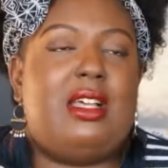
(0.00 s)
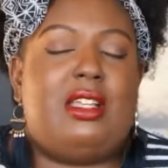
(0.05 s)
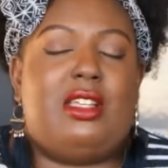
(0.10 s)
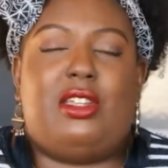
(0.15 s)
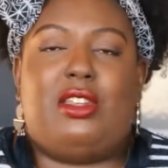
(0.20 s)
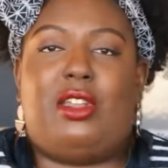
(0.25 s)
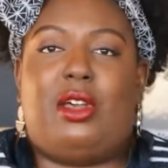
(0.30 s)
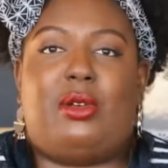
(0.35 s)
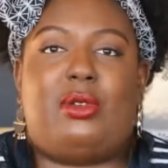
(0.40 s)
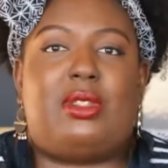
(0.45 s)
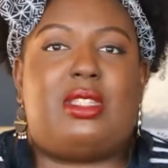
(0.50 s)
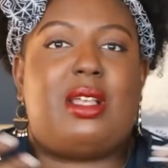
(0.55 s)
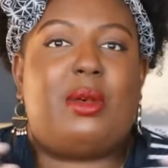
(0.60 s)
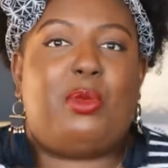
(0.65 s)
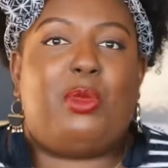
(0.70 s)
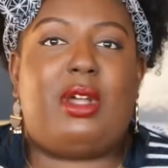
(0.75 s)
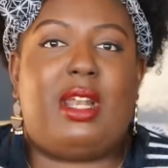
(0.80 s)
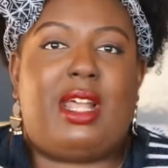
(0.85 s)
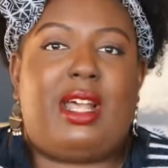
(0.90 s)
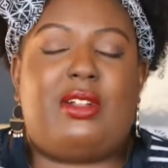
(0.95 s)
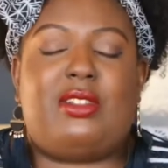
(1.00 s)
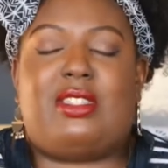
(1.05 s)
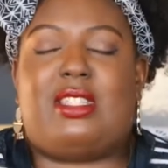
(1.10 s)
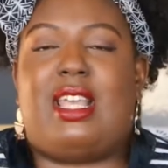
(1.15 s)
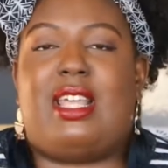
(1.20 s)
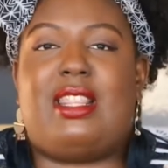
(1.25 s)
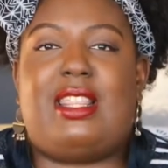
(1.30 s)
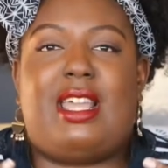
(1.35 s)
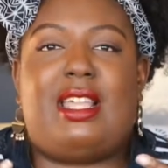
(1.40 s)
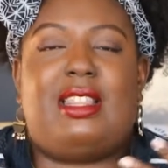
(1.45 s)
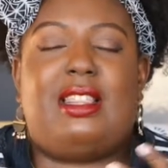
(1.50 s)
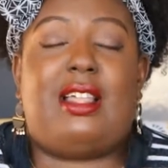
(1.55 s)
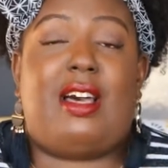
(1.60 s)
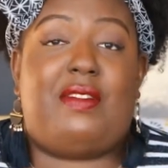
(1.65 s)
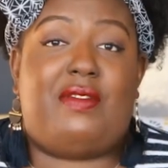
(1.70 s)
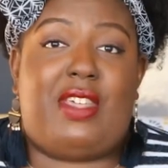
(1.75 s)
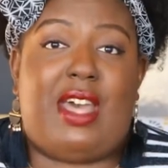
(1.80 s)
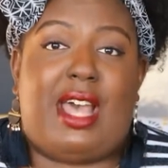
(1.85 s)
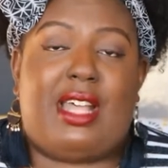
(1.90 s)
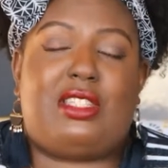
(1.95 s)
you know, someone else, and they
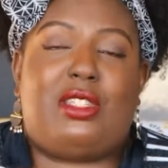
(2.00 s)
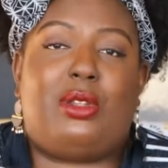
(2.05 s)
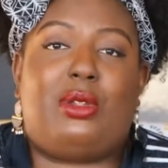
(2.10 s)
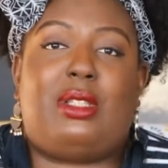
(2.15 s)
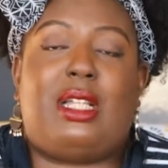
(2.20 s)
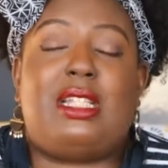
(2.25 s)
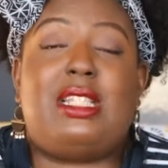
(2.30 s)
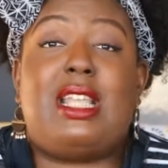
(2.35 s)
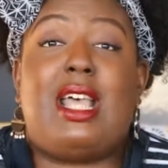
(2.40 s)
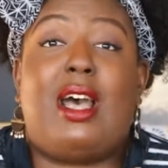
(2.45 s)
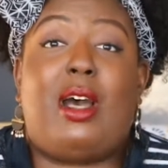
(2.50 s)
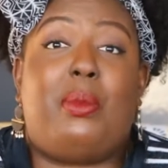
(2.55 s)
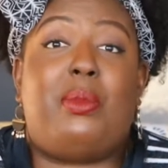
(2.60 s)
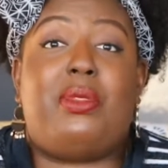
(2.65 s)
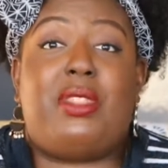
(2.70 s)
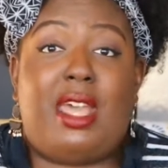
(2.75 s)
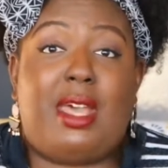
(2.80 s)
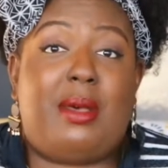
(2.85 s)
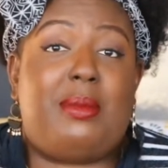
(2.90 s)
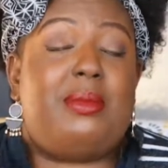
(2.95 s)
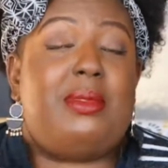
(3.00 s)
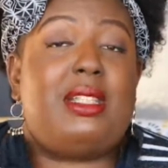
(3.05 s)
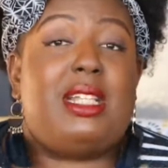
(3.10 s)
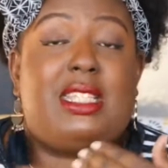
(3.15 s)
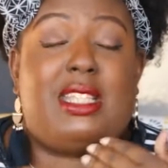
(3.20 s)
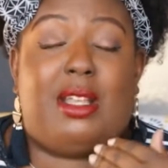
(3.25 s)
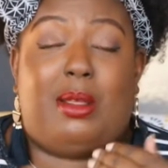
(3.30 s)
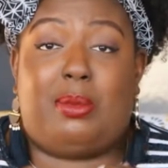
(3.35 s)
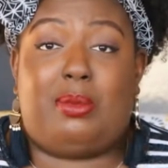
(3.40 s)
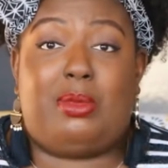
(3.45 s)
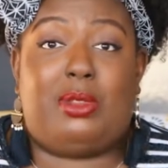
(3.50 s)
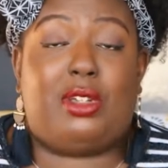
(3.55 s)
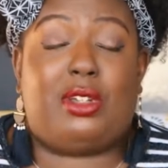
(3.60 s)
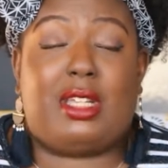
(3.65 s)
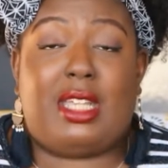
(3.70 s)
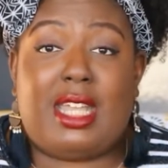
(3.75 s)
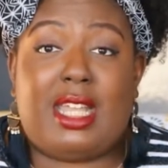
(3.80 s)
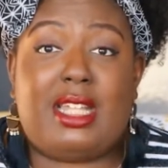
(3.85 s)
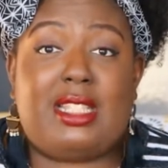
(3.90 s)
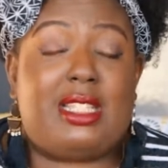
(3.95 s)
love that. So let's help them. Let's help your
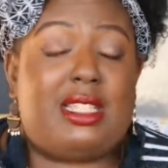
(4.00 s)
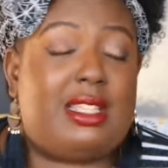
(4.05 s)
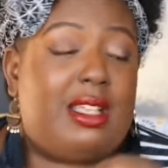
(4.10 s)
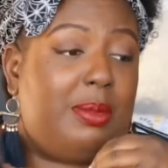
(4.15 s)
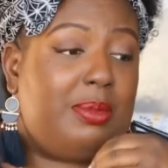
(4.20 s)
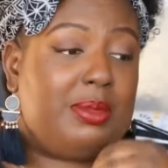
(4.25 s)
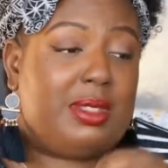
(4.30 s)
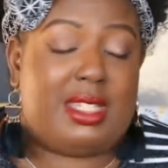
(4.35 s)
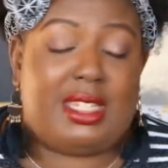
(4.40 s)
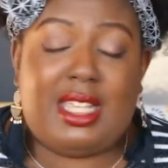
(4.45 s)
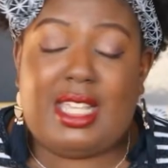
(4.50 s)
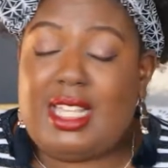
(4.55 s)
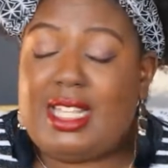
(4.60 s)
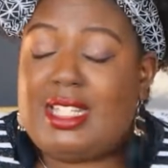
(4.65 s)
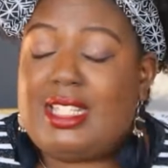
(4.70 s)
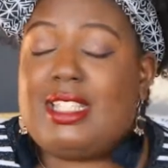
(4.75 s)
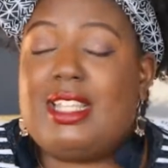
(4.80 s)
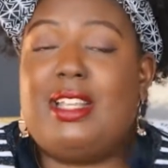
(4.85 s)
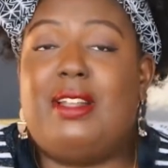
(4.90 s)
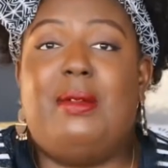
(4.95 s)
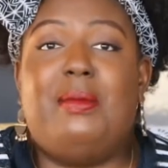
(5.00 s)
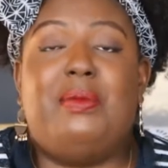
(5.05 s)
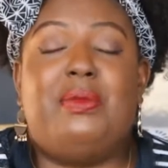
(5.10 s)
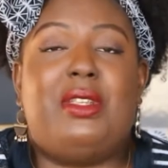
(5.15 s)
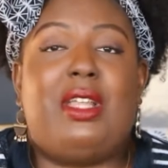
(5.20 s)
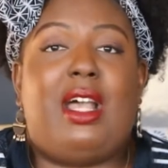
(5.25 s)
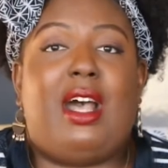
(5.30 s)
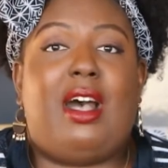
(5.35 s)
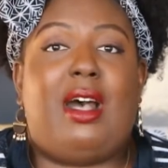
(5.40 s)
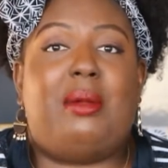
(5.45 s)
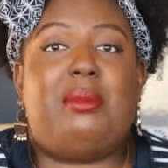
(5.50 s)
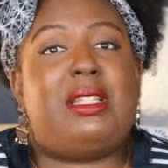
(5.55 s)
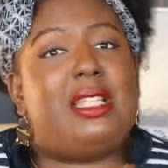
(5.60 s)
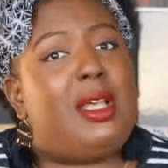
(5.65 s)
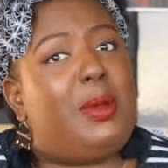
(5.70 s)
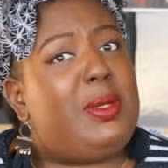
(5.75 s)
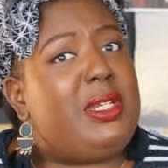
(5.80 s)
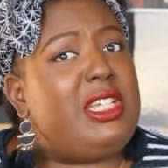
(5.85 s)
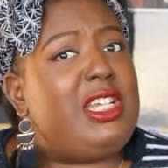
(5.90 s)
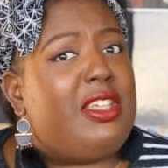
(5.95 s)
kids. Let's help the teens. Let's
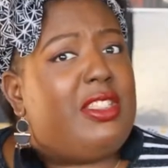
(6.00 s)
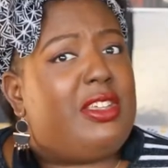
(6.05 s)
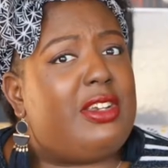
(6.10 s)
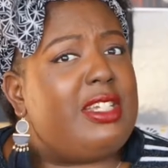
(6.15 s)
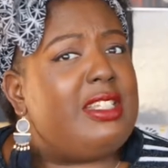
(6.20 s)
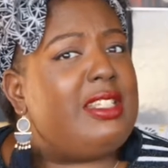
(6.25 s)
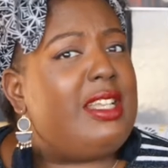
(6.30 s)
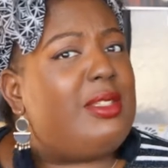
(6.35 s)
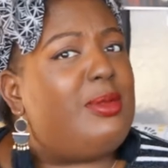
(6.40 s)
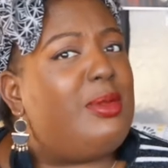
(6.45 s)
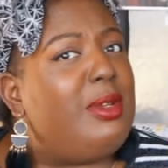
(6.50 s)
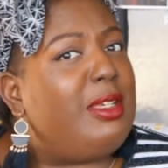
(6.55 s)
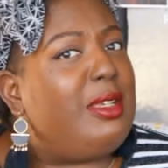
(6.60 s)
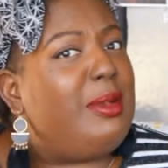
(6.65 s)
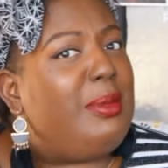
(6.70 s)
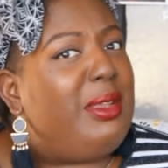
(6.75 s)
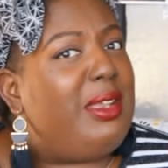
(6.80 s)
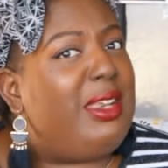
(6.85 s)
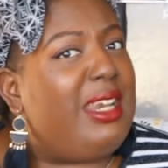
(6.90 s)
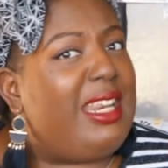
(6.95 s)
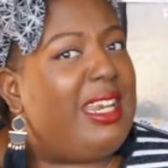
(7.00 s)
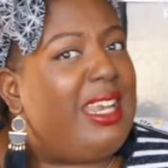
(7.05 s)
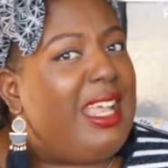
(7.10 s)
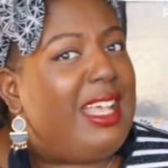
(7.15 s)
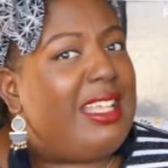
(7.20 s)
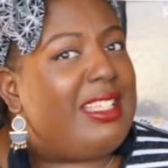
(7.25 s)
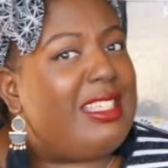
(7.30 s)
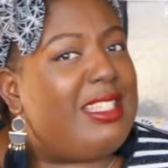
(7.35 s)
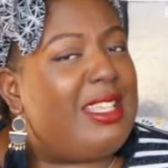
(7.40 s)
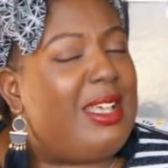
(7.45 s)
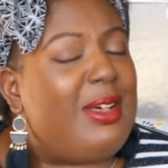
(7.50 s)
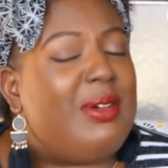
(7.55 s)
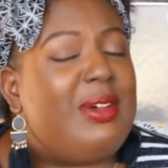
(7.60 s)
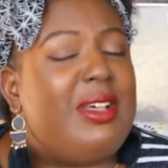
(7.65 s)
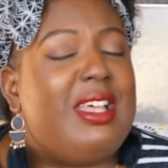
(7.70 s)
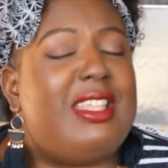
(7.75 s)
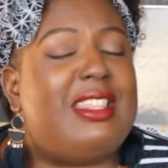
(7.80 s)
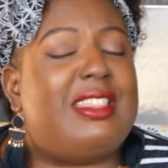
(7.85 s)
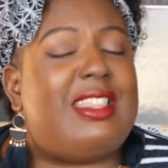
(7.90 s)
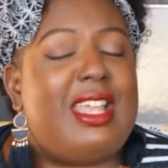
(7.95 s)
help each other, because that's what a community does. So
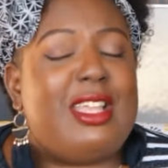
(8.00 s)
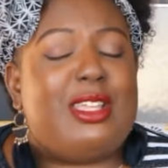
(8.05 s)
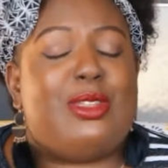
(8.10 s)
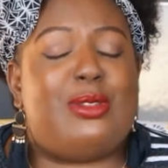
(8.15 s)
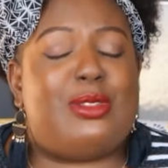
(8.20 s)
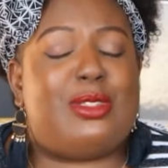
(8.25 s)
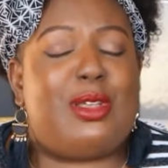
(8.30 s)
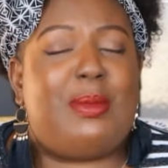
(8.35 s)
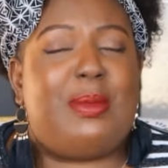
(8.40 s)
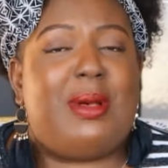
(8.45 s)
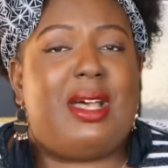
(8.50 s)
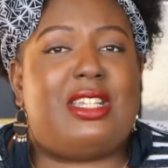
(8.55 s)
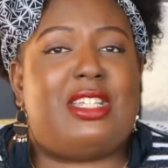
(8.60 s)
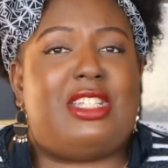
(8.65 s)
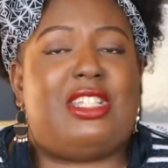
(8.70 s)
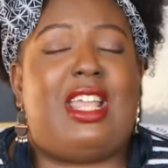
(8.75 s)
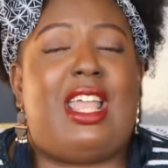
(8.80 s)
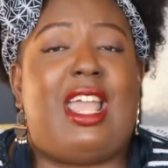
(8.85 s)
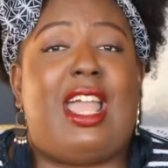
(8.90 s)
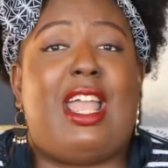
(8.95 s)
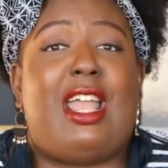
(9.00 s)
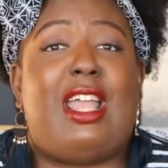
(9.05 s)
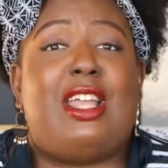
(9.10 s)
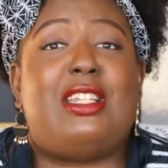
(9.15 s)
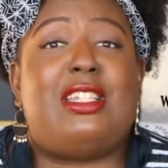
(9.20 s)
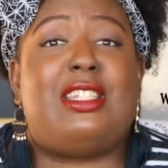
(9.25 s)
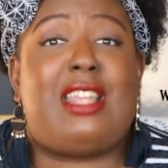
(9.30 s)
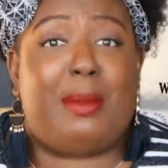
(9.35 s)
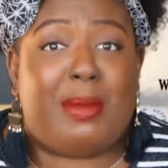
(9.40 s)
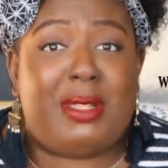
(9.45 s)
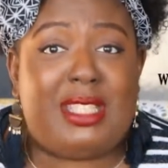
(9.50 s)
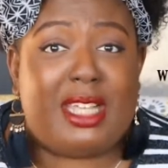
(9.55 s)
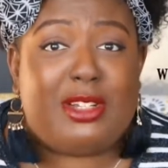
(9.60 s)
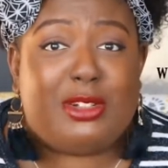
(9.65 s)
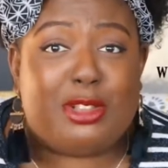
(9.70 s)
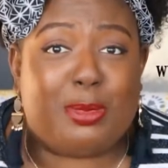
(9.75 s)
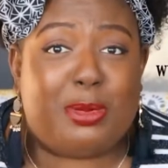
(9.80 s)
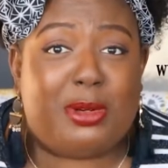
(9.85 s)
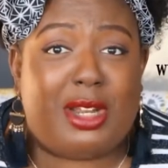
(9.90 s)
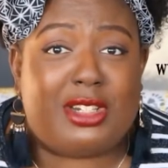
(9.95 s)
thank you so much.
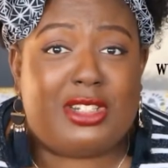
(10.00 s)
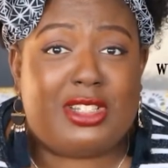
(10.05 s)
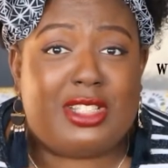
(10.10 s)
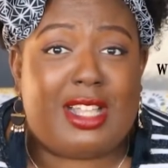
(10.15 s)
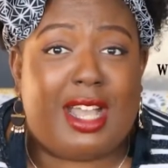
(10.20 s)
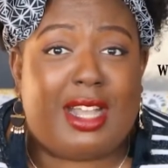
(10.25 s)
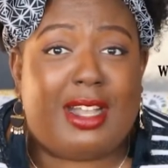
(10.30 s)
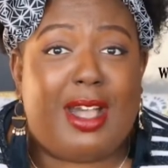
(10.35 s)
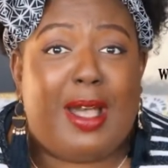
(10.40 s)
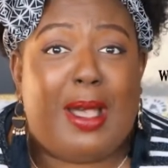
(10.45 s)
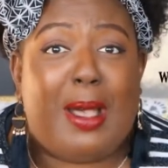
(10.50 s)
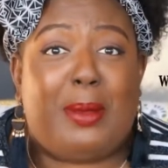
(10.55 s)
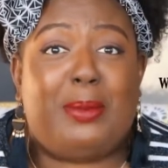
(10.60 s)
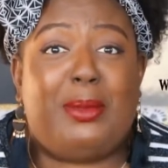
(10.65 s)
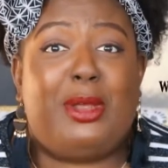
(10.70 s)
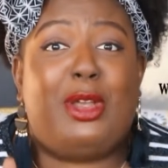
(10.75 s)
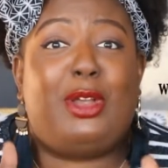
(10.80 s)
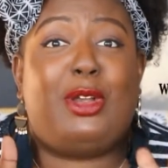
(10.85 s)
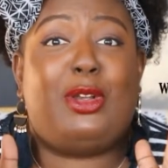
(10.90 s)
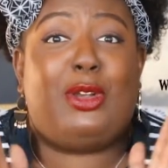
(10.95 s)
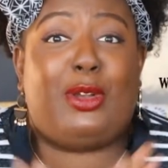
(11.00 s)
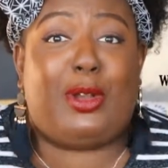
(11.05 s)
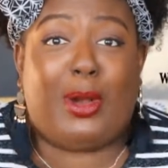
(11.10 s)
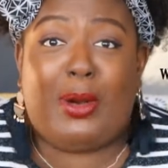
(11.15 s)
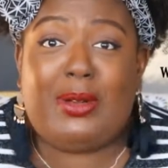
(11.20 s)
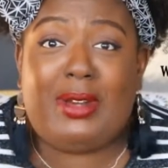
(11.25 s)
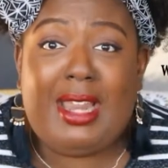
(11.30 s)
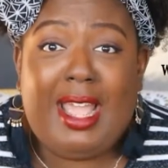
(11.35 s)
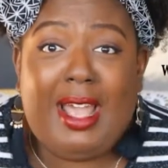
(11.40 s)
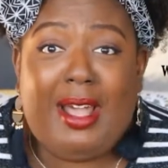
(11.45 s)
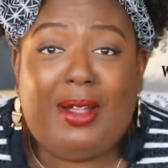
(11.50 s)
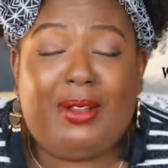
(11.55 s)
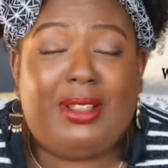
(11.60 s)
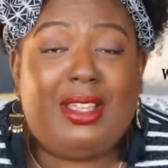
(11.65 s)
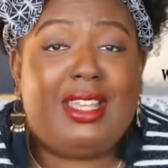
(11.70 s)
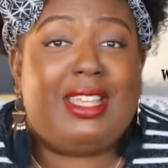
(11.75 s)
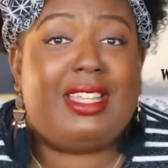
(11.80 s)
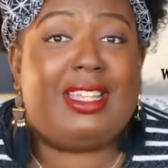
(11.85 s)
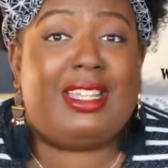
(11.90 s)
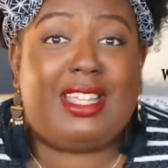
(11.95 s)
DebbiesAngelsProductions.com. Go now.
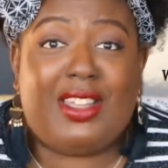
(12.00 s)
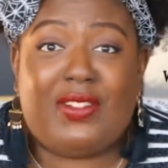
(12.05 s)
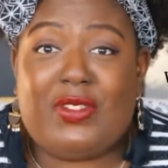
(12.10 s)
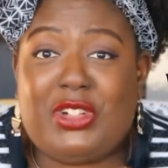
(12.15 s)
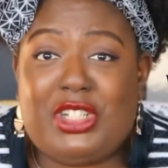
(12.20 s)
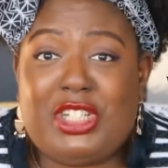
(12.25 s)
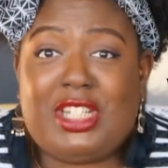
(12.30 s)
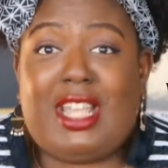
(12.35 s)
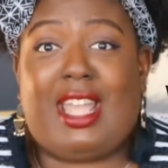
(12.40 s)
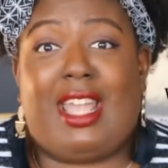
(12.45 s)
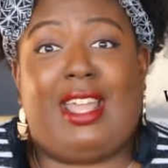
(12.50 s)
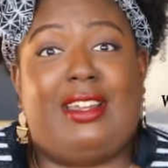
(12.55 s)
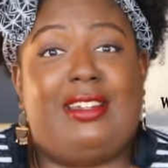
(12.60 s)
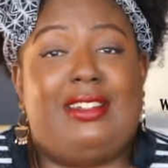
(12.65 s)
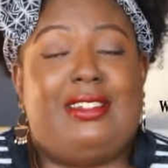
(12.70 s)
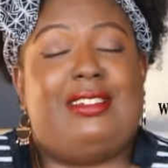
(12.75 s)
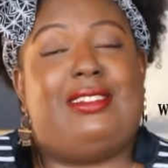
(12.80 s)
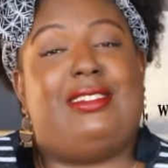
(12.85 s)
Give what you can.